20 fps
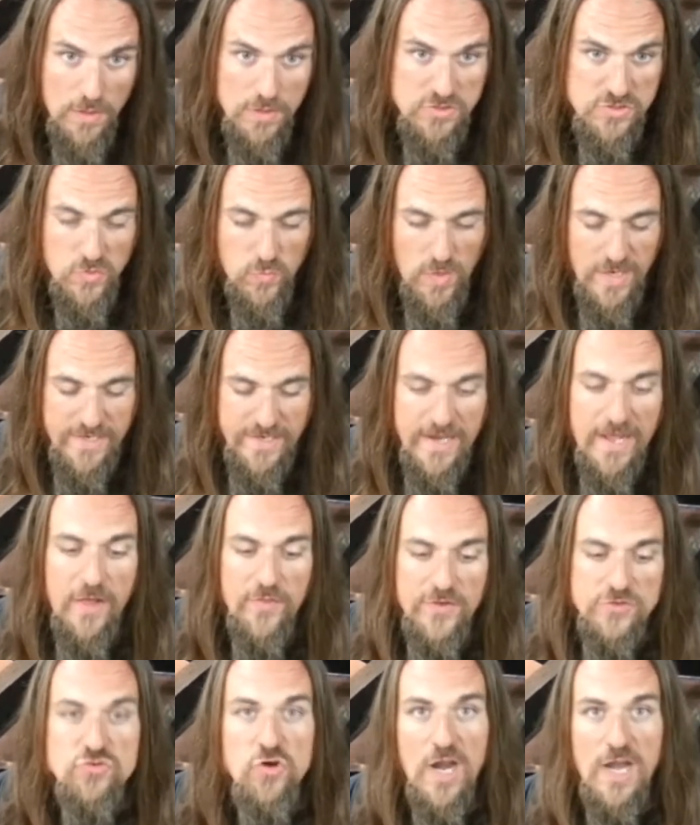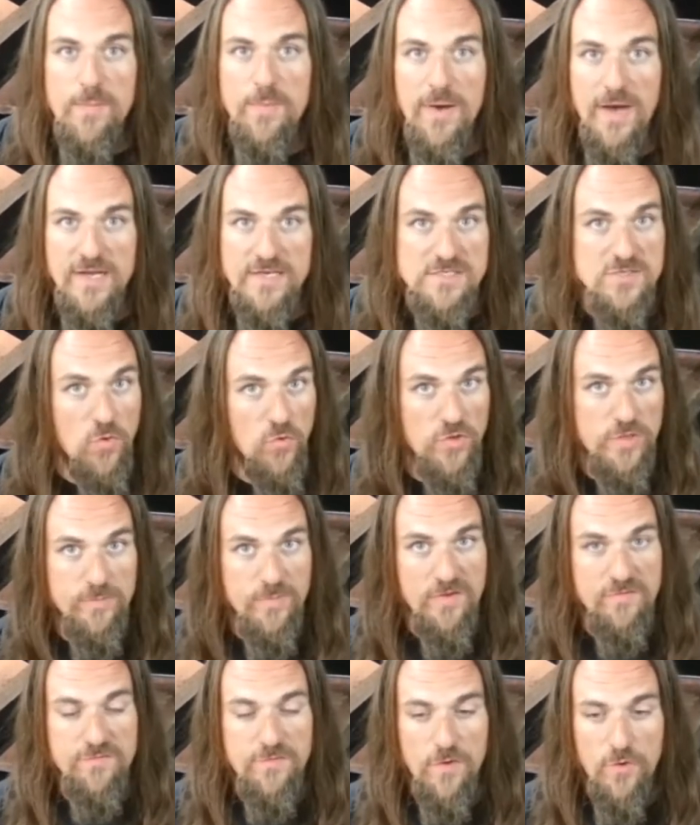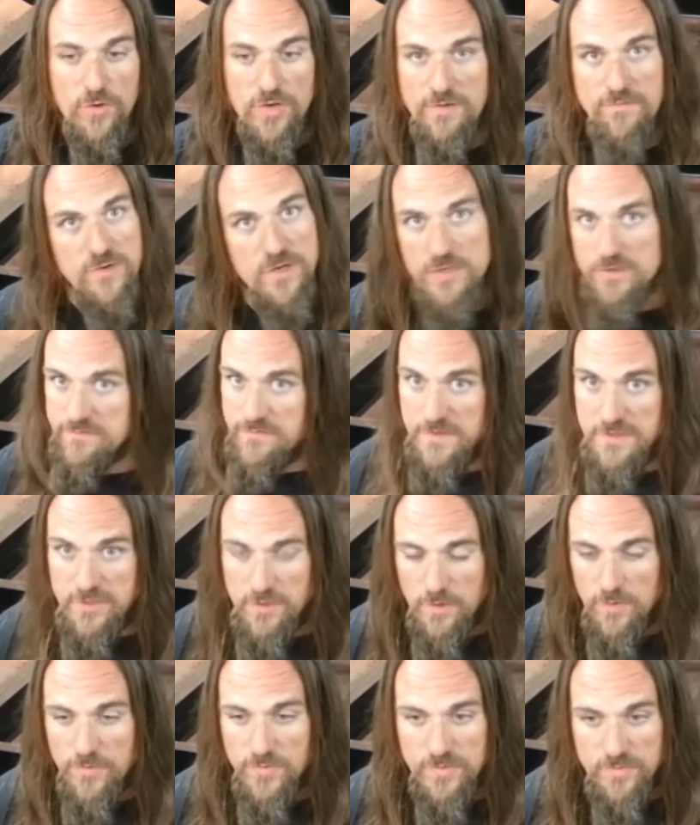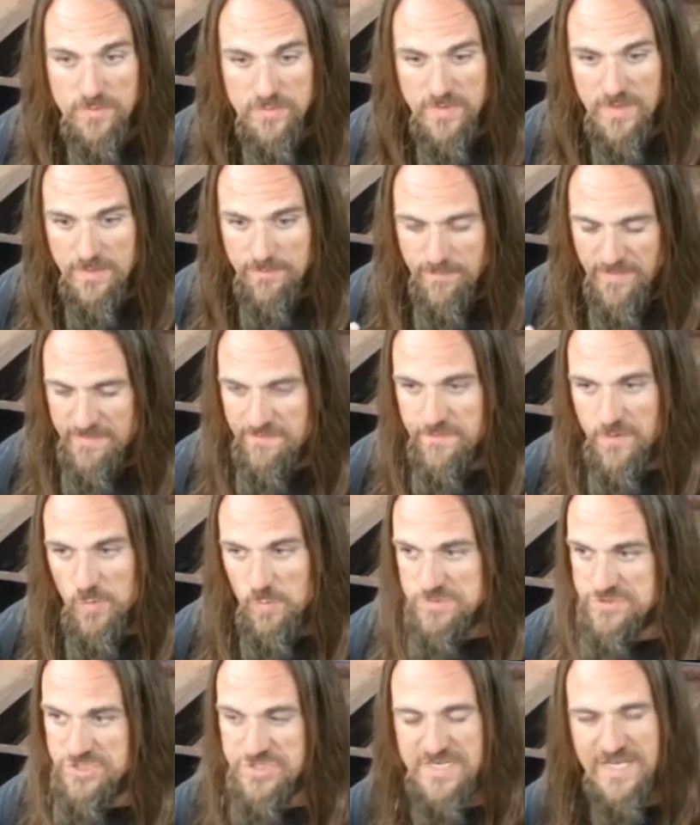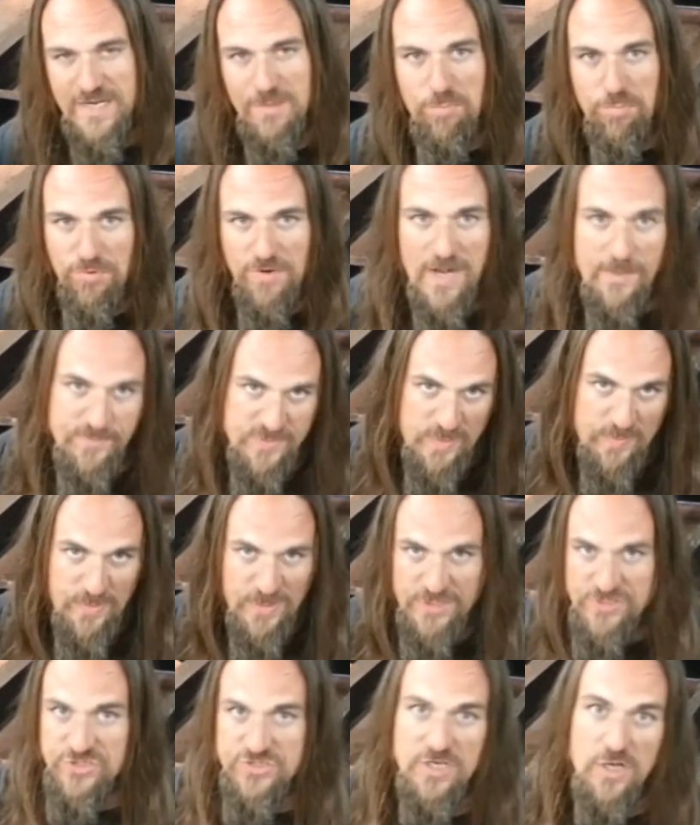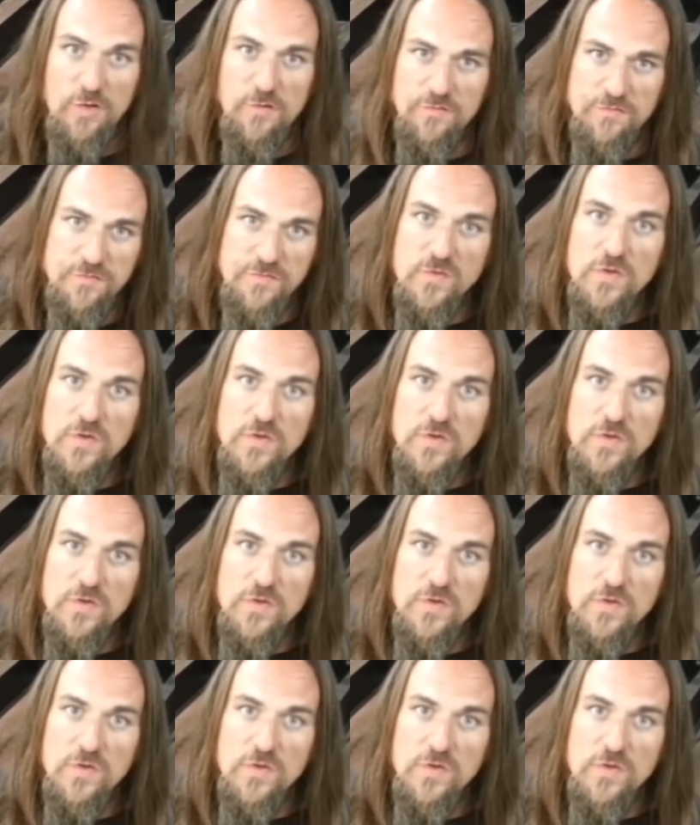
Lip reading: So right now the tripod is holding my phone. Every other video, my phone was just kind of propped up on a shelf.